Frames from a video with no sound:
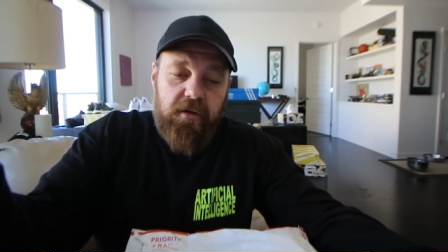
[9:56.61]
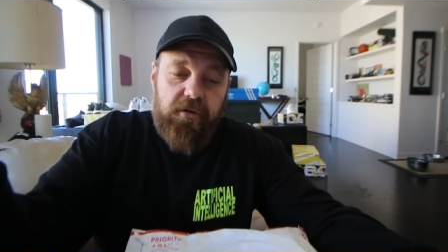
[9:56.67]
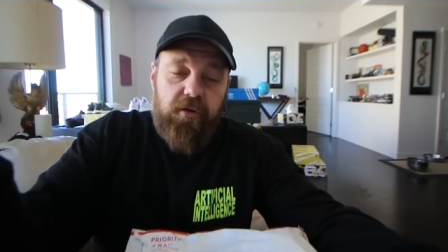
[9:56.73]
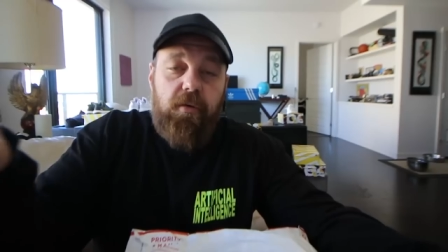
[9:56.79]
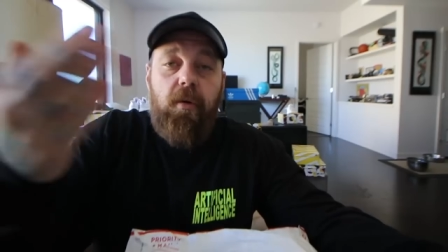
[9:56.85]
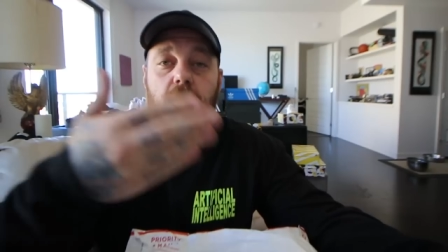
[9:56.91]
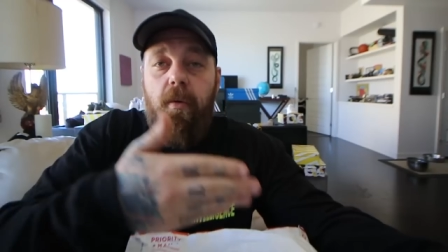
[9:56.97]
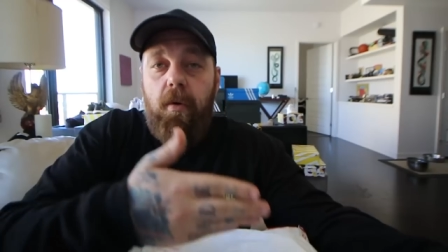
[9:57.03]

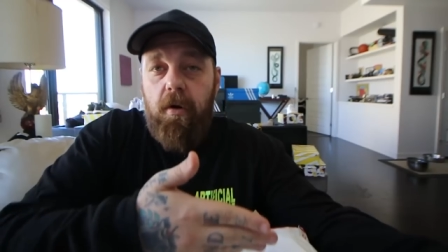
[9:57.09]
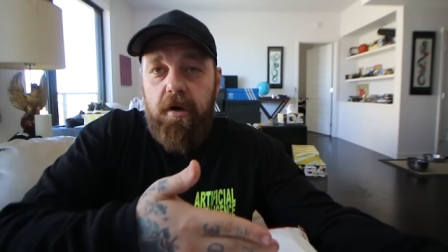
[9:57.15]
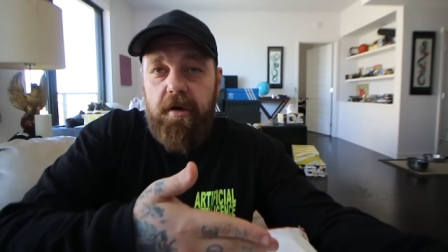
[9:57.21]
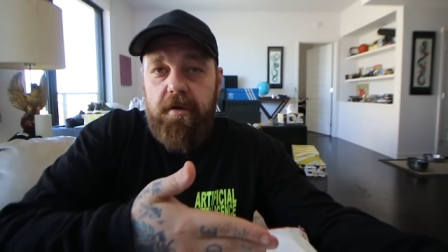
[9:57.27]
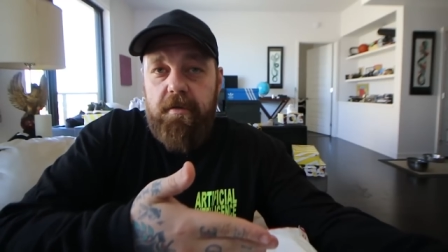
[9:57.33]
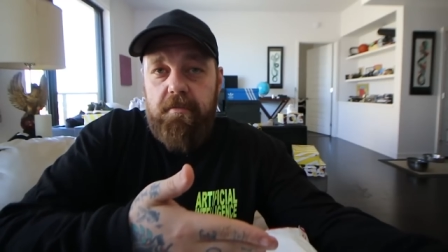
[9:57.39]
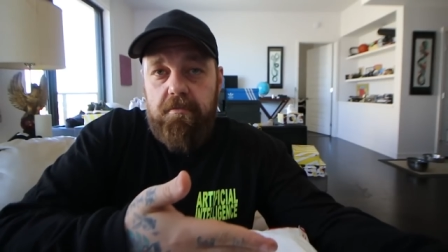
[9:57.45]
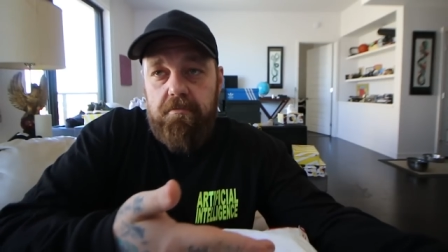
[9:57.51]
The
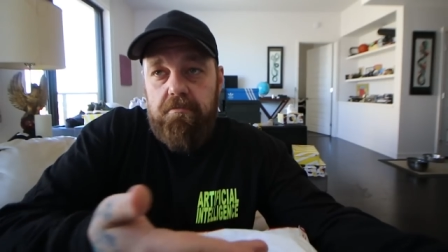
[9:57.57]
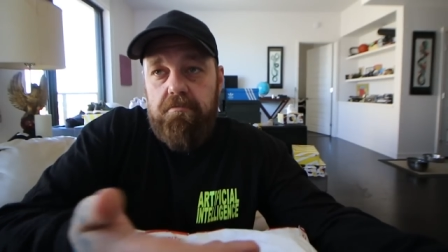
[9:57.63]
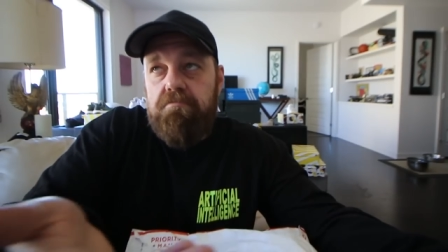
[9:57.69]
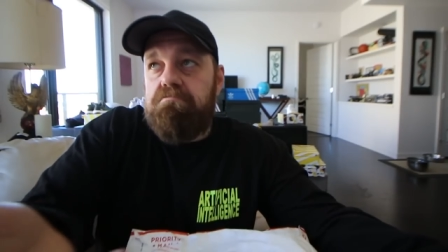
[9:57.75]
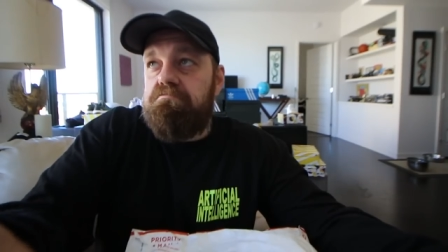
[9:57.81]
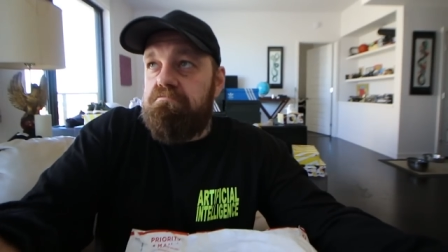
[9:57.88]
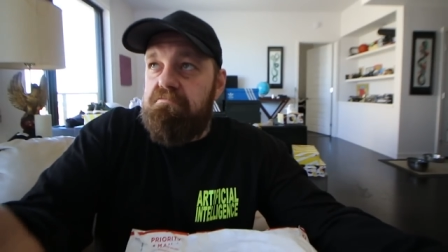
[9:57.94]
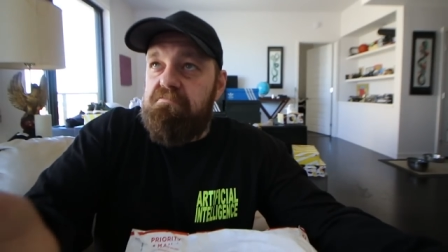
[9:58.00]
reward
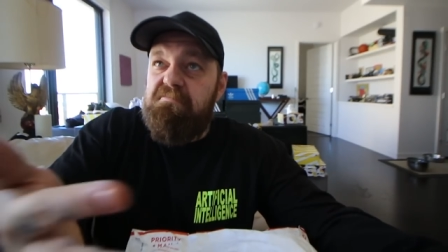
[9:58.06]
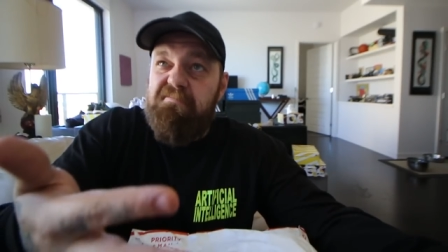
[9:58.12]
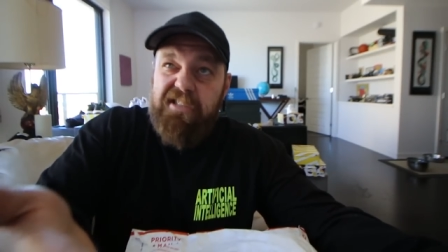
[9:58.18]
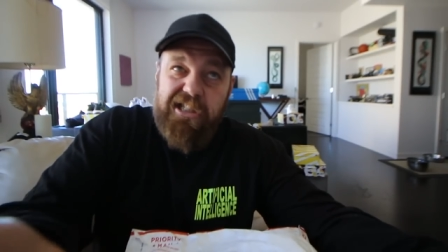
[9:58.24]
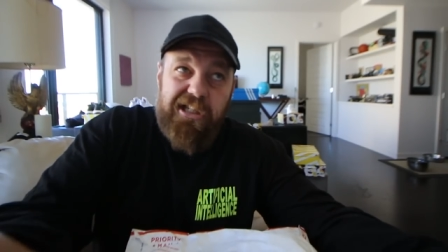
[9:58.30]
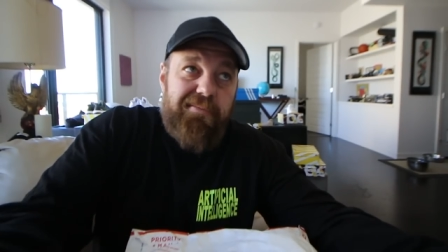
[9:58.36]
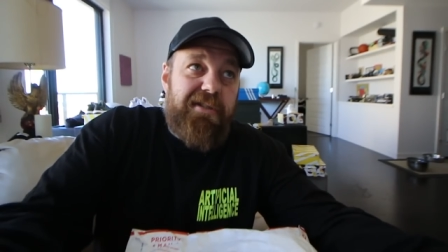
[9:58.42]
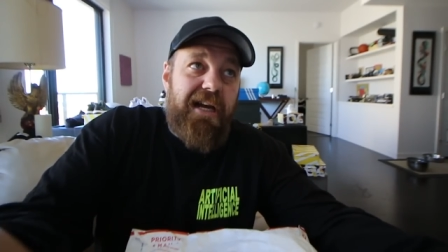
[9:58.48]

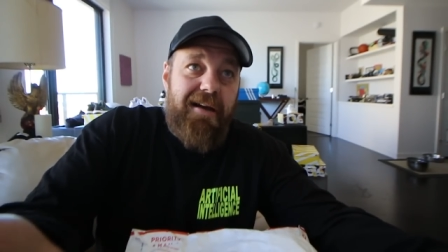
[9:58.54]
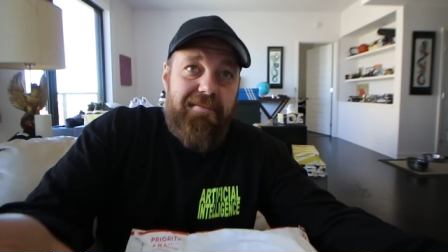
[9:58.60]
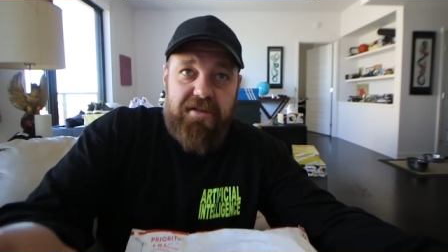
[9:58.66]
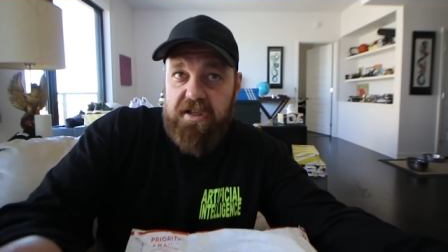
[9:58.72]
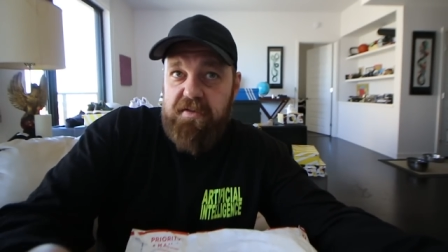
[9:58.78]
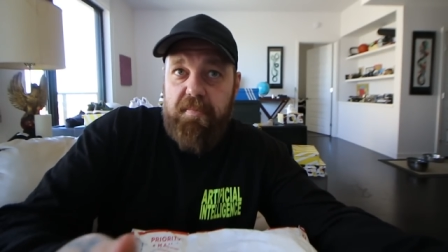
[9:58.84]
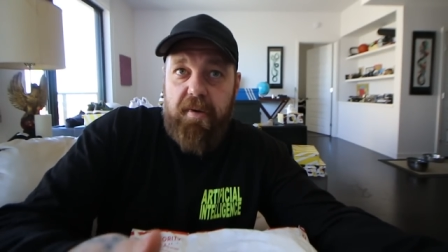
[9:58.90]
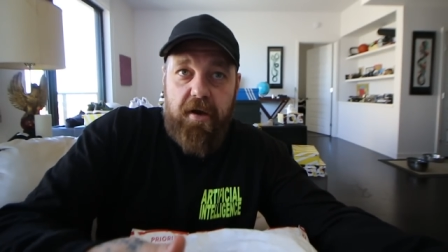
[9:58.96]

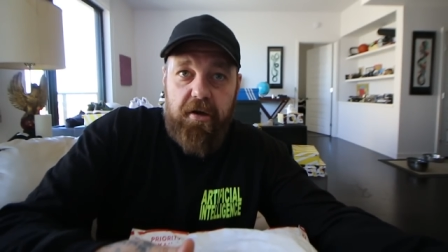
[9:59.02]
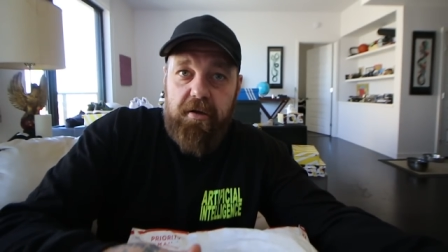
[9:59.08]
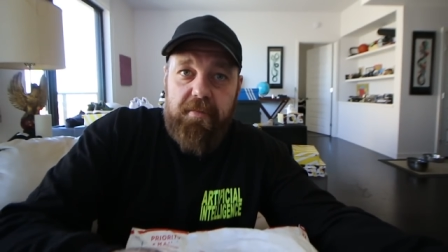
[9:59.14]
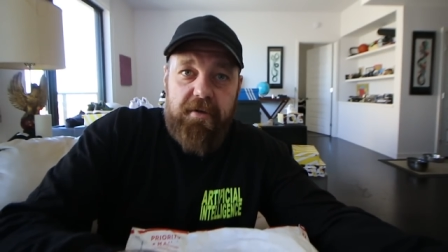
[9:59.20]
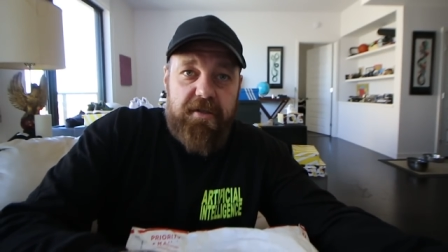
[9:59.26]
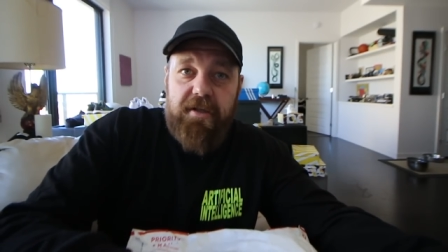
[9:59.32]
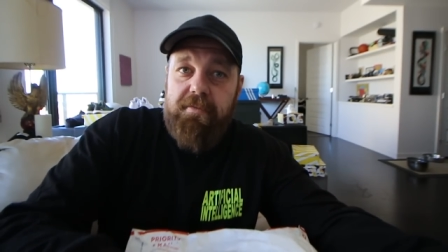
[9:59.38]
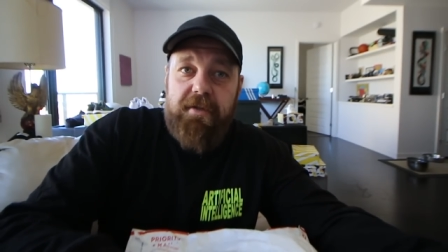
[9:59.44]
sometimes is better,
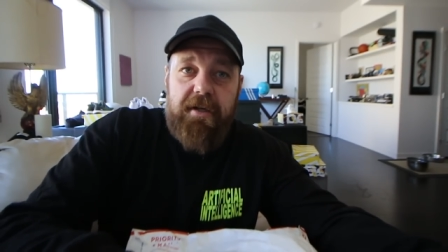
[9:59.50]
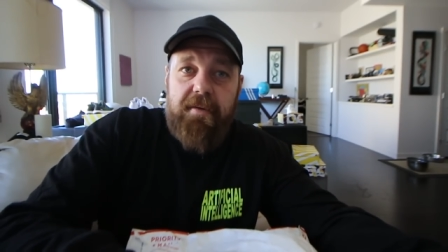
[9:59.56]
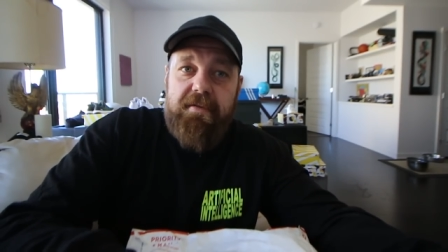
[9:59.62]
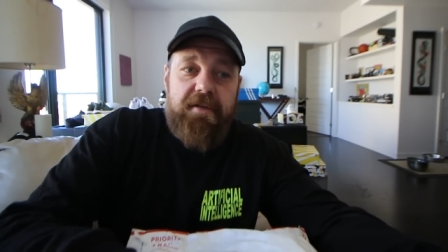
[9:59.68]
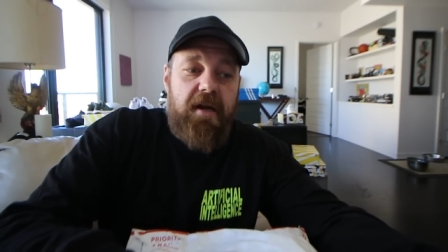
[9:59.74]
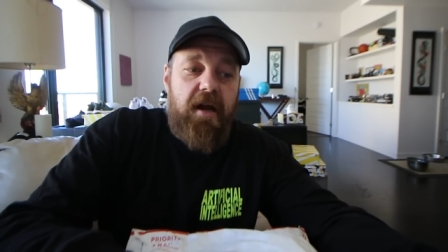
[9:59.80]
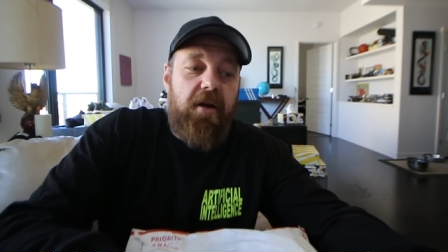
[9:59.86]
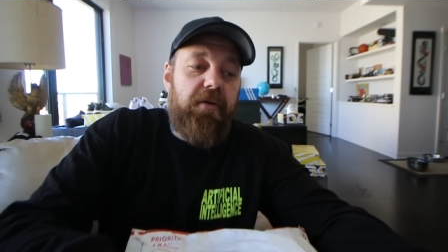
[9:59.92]
but
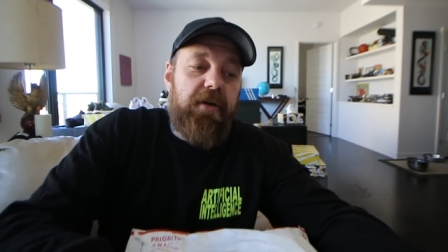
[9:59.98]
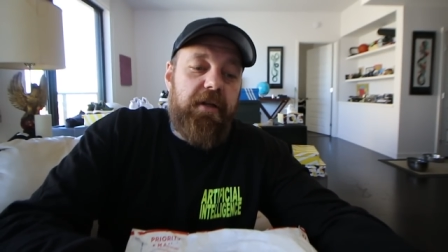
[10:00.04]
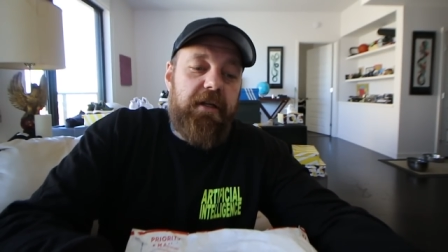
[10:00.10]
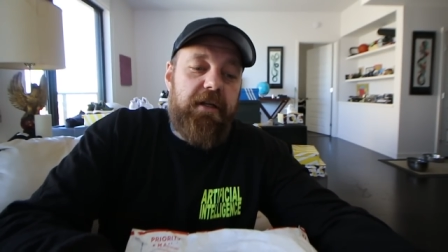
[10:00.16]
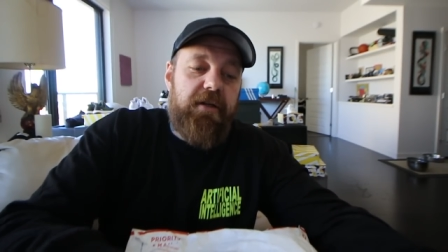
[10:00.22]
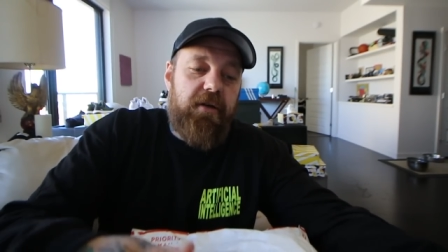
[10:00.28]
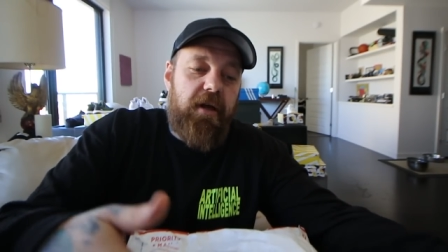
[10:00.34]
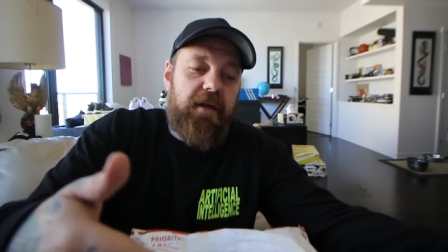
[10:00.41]
sometimes not
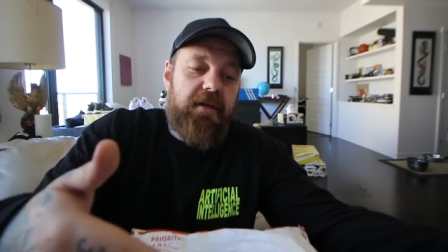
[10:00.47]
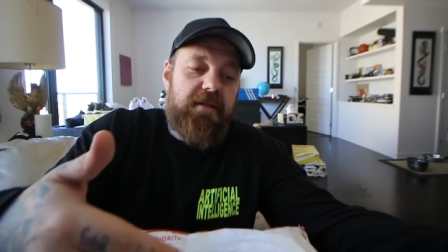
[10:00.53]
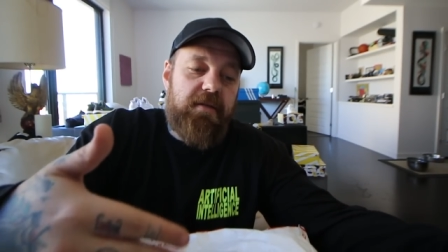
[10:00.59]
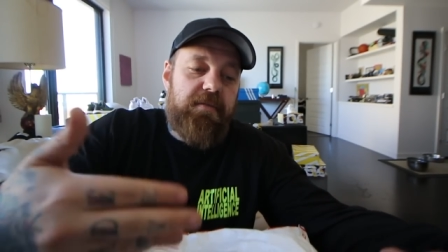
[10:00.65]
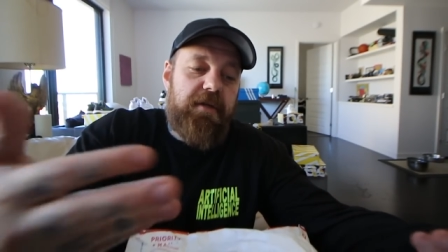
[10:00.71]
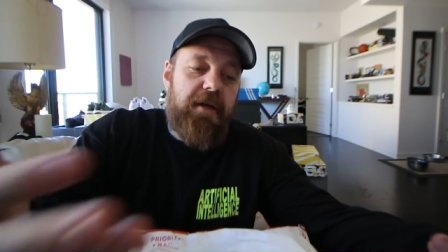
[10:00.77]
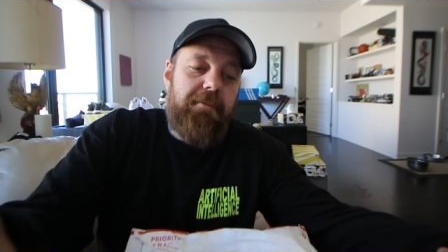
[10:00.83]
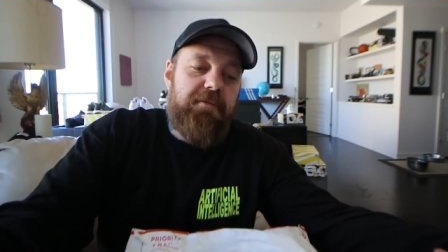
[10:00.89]
really. You know, like
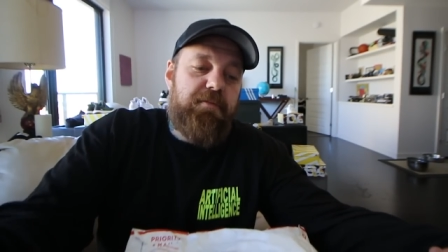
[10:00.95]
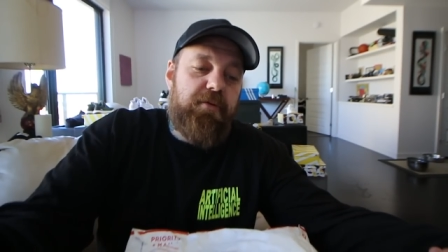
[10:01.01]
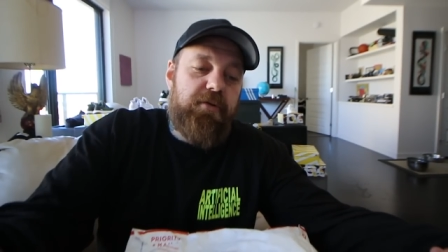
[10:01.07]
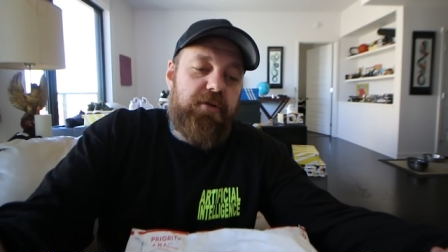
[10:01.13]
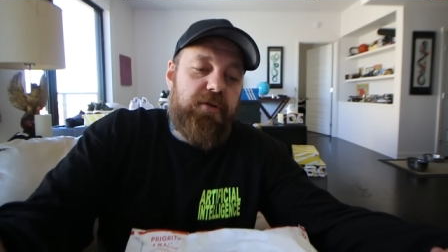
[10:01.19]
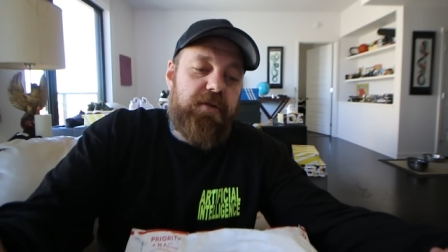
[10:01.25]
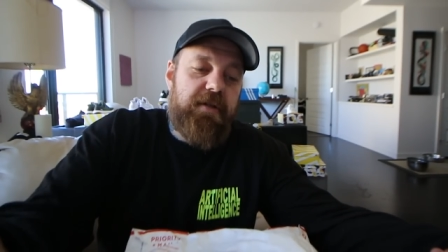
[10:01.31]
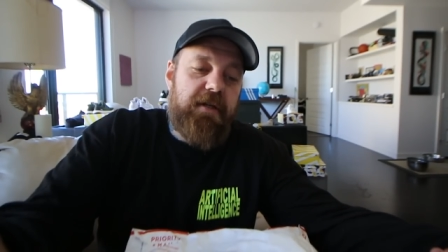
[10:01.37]
sometimes
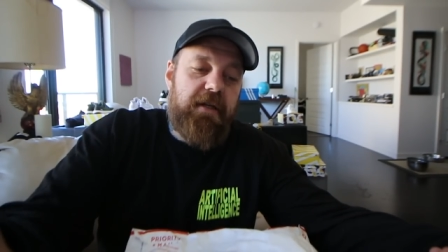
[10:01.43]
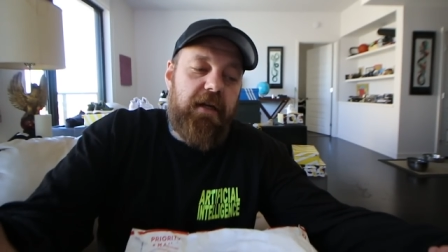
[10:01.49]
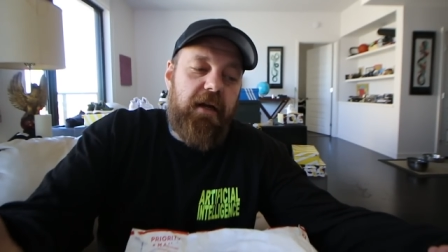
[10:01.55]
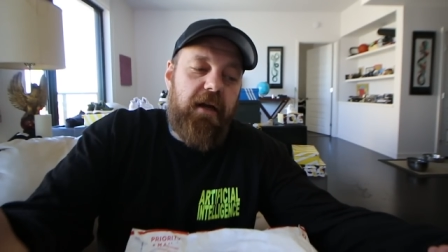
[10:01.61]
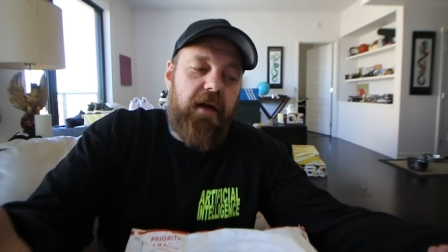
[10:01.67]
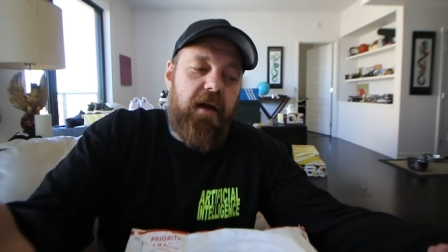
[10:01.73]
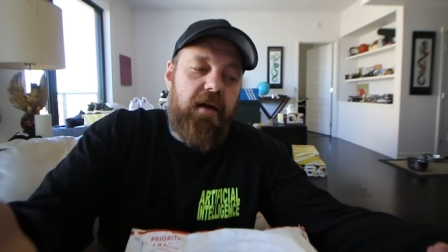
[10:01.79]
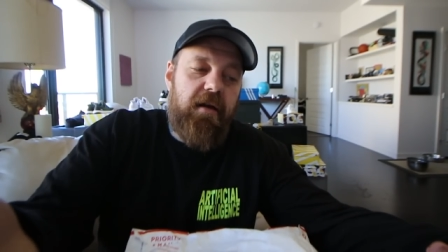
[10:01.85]
producing